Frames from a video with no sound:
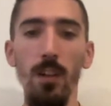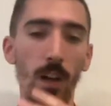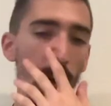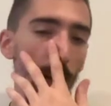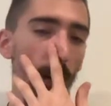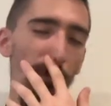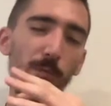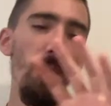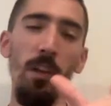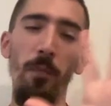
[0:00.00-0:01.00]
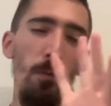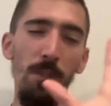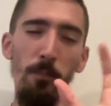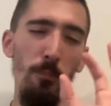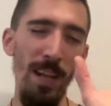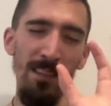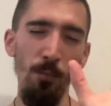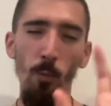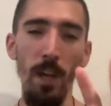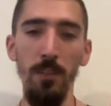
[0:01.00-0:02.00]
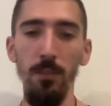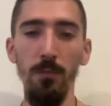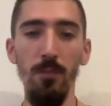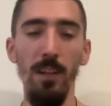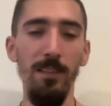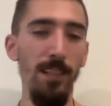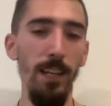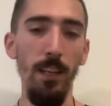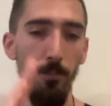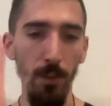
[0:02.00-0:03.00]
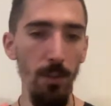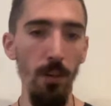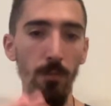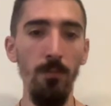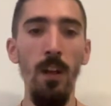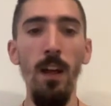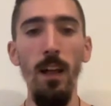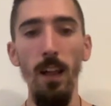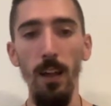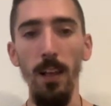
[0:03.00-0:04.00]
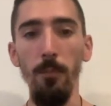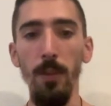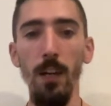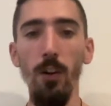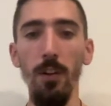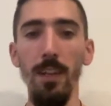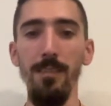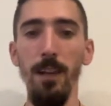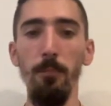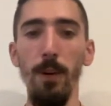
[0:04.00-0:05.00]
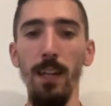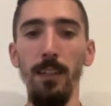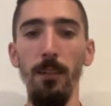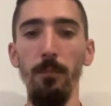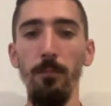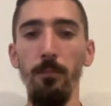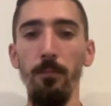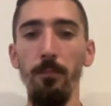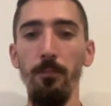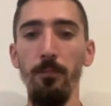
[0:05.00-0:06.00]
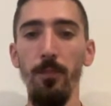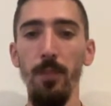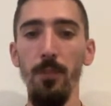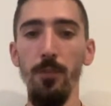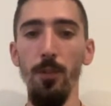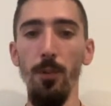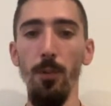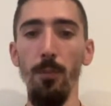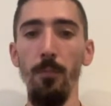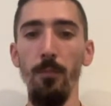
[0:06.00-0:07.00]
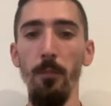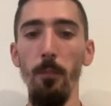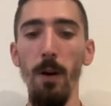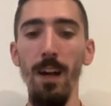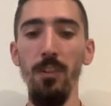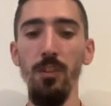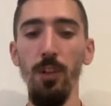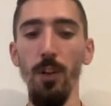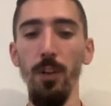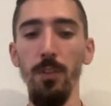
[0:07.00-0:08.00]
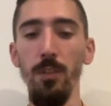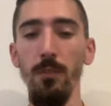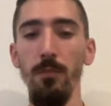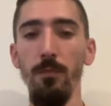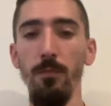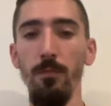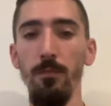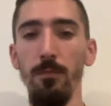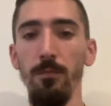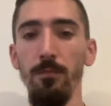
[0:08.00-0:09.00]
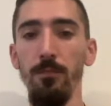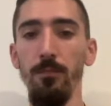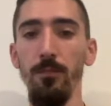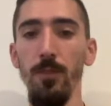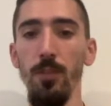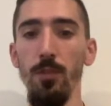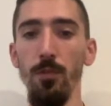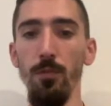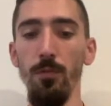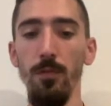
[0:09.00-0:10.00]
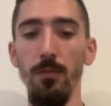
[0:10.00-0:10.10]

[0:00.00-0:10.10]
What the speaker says: I was wondering if there was a better way to translate it, but no. La mia gonna è strappata. So, my skirt is torn.